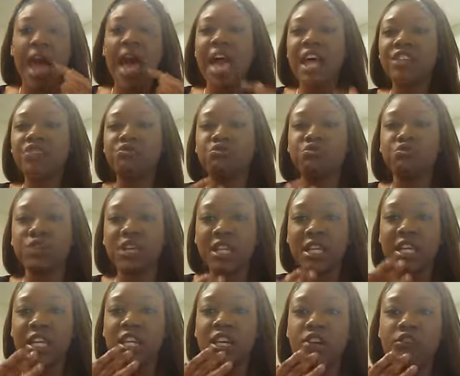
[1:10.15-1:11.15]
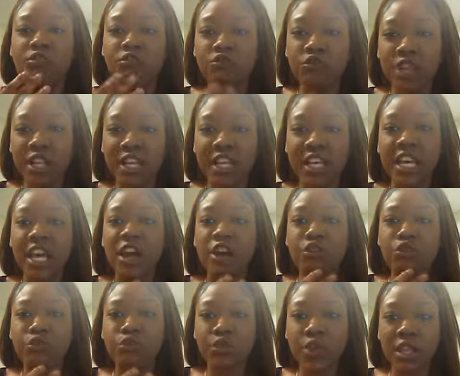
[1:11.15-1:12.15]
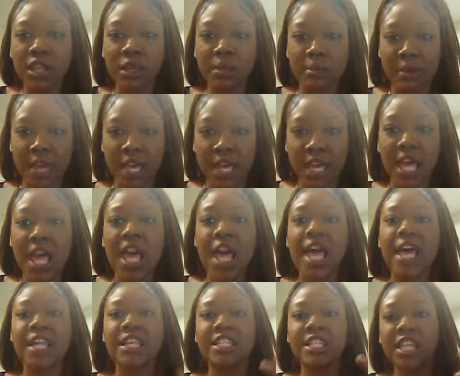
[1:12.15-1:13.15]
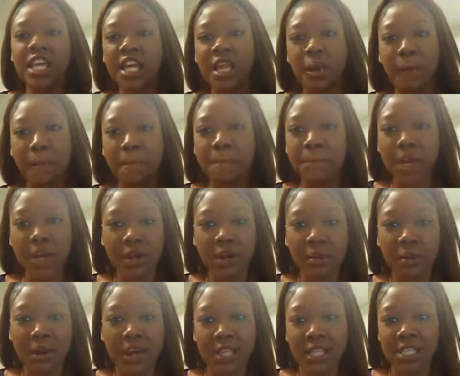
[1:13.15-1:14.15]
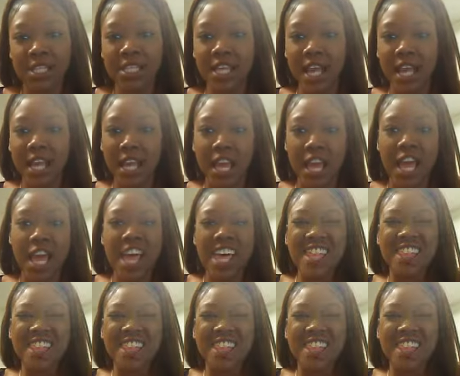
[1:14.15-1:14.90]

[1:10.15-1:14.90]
It's really, really, really big. And it's getting bigger by the second.